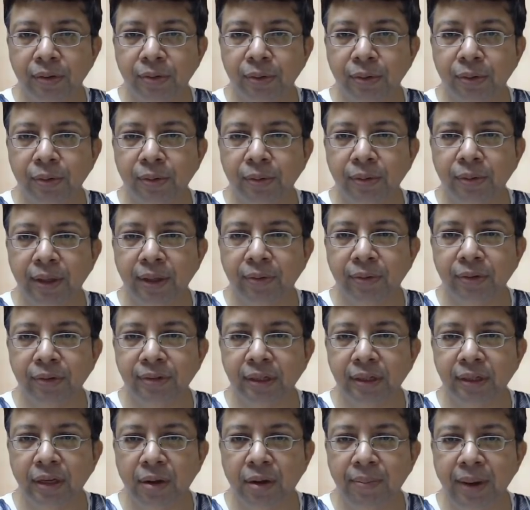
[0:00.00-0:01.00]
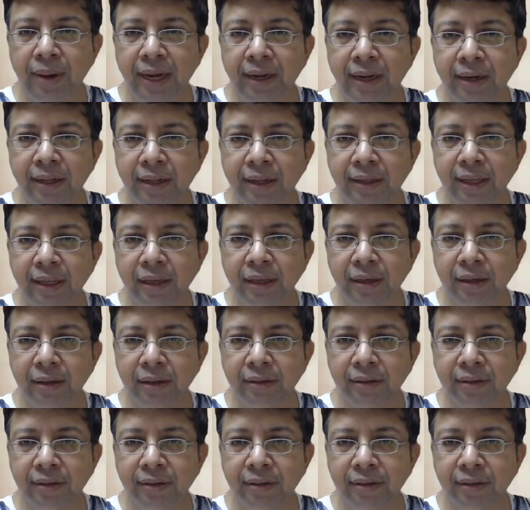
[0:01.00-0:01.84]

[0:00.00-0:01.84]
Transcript: So there was a comment, I think,